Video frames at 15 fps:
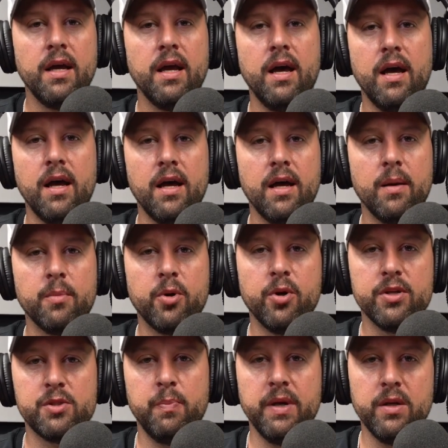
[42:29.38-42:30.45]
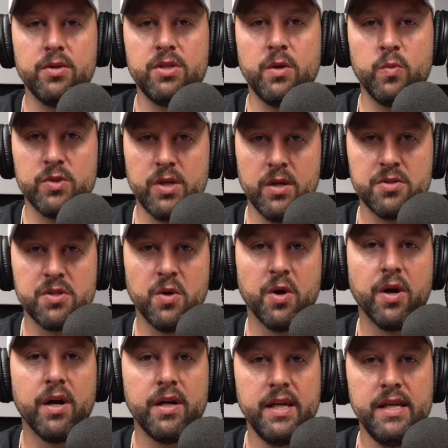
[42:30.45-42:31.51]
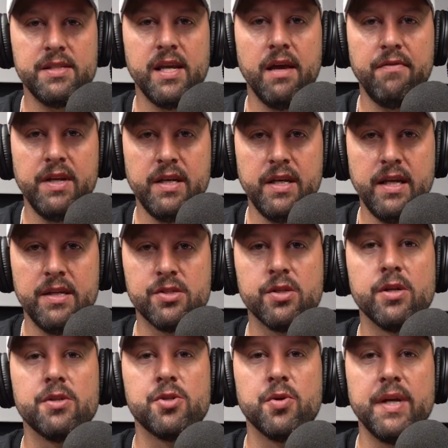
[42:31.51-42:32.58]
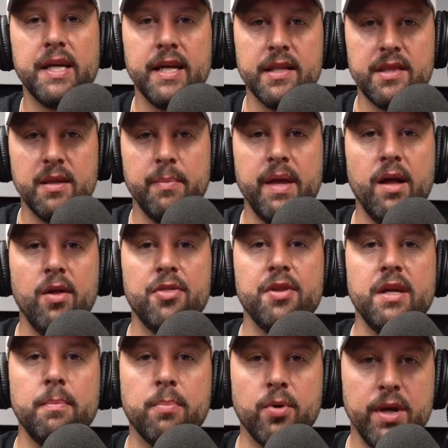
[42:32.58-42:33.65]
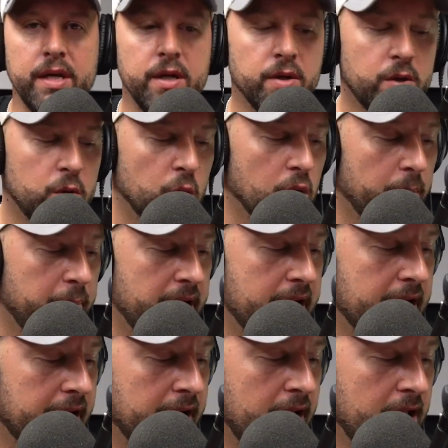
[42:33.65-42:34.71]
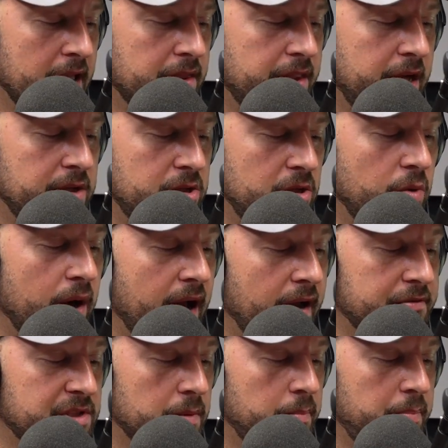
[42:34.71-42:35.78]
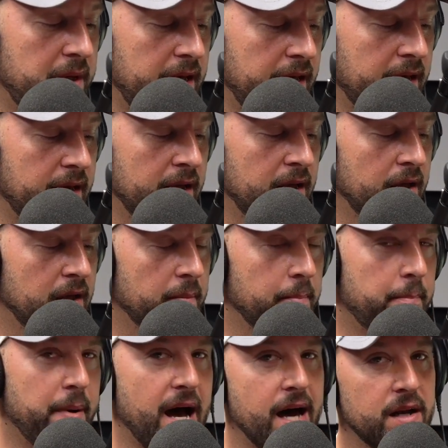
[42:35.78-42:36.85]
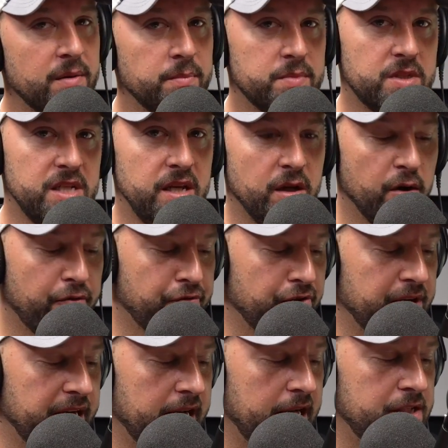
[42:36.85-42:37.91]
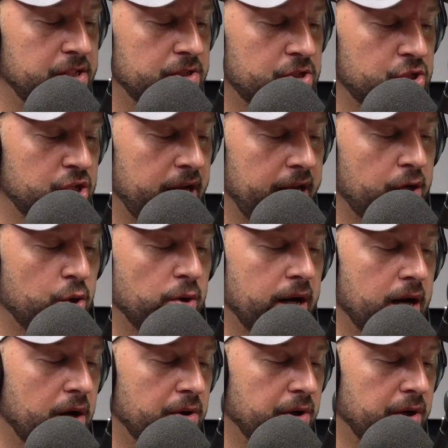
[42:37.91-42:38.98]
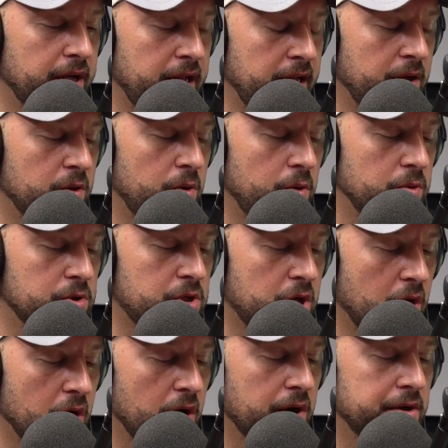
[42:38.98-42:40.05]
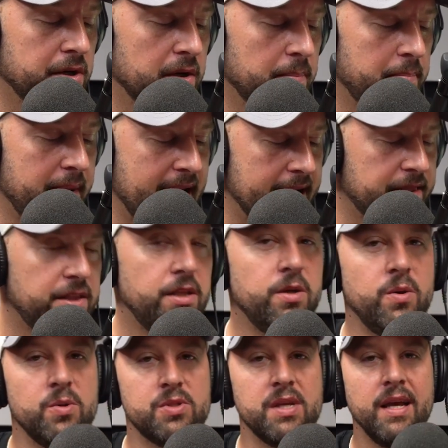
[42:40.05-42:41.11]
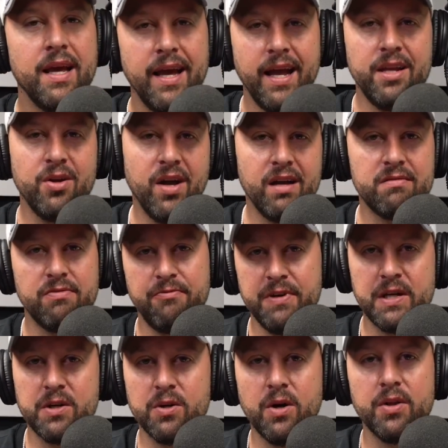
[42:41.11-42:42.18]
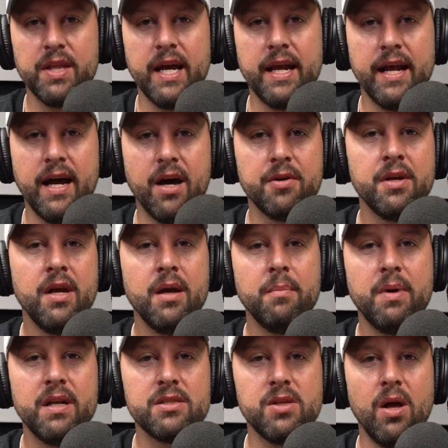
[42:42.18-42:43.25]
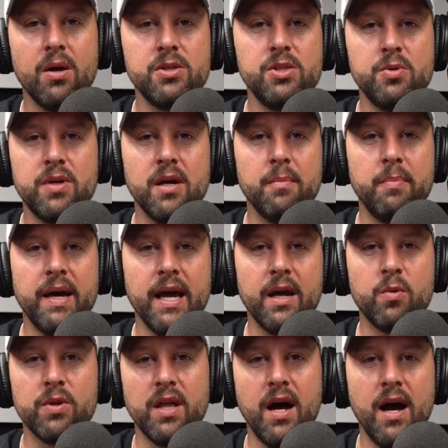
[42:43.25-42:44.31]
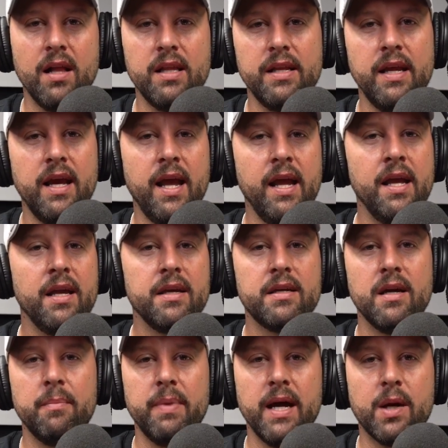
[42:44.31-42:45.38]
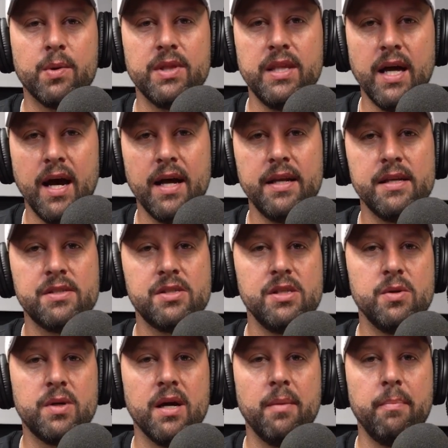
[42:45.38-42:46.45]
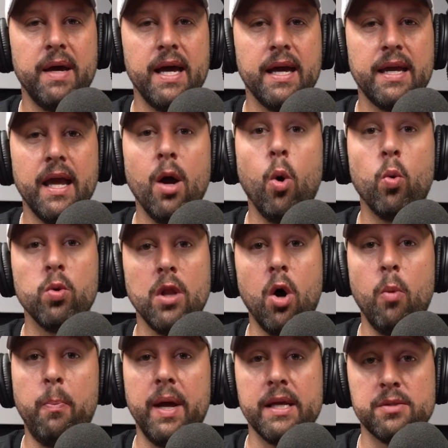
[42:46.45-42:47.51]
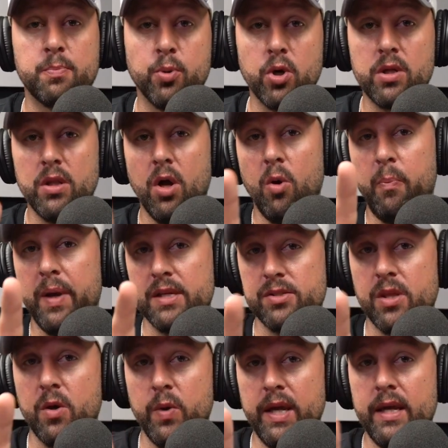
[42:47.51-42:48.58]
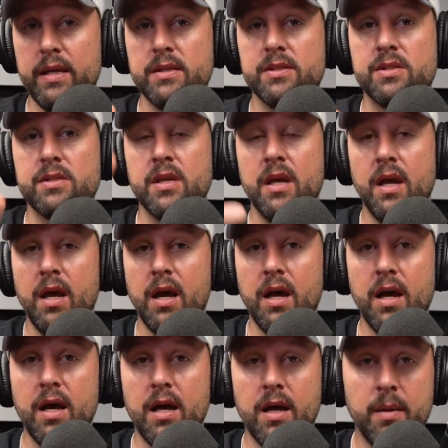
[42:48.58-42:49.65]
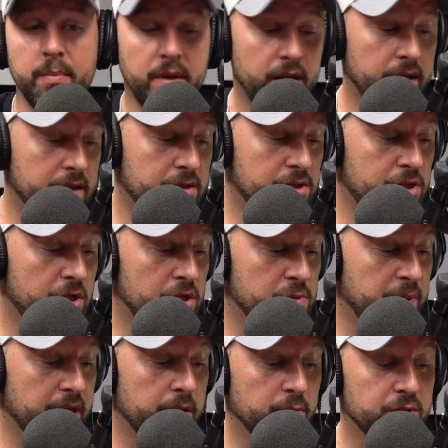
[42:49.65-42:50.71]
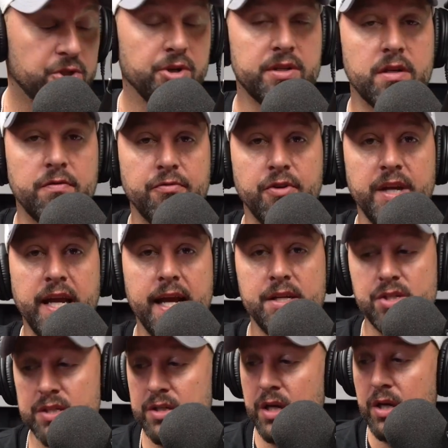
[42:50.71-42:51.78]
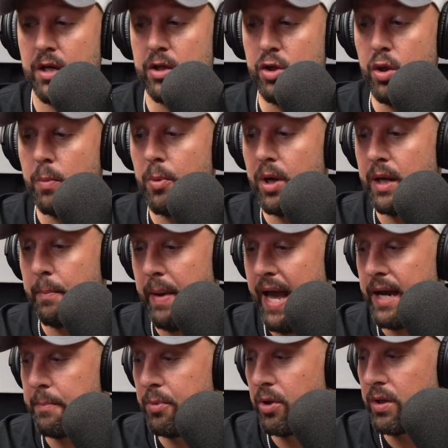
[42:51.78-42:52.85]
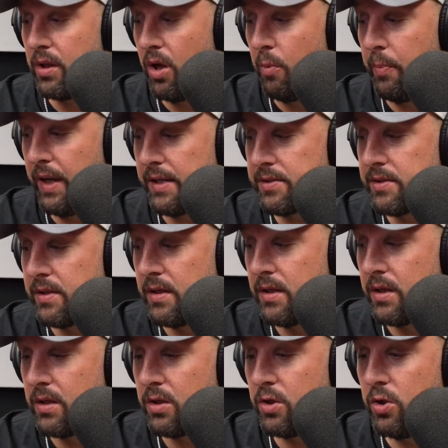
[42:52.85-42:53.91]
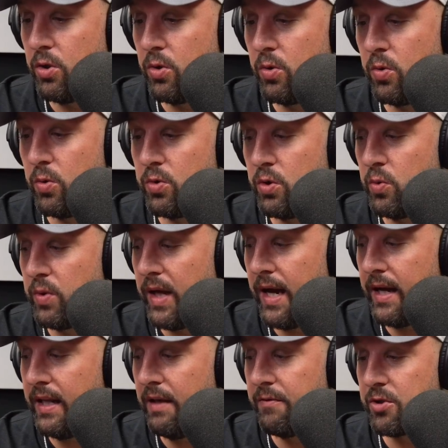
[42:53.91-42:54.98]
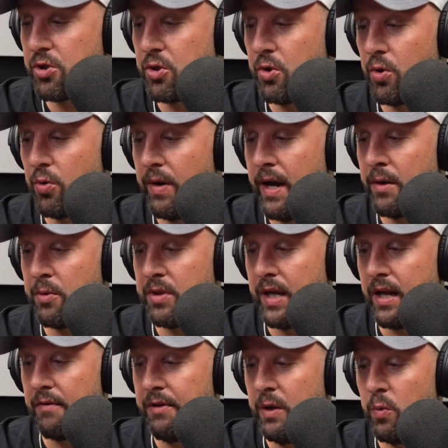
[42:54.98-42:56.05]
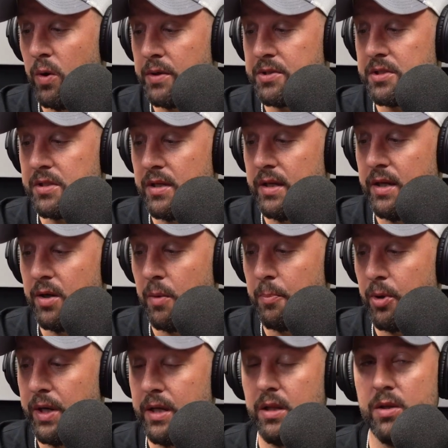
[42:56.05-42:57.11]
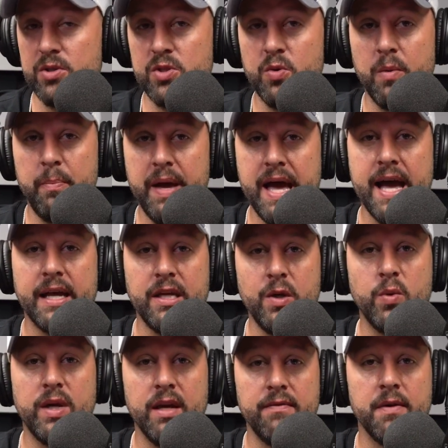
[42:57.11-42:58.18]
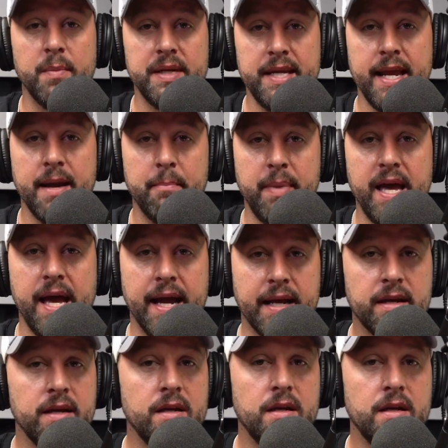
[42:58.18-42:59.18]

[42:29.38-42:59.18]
Um, Khris Middleton was also hurt. He's having knee surgery. Get them healthy. Bring your core back. They do have some big bottom tier free agents Jae Crowder, Ingles, Carter, Matthews, and you'll have to figure all that out. But as long as you come back with Holiday, come back with Giannis, you come back. Oh, Lopez. Brooke Lopez, though, is, um, excuse me, an unrestricted free agent. You bring back Brooke Lopez. You do not even screw around with that. If he wants, you know, pretty close to a bag, you give him a damn bag.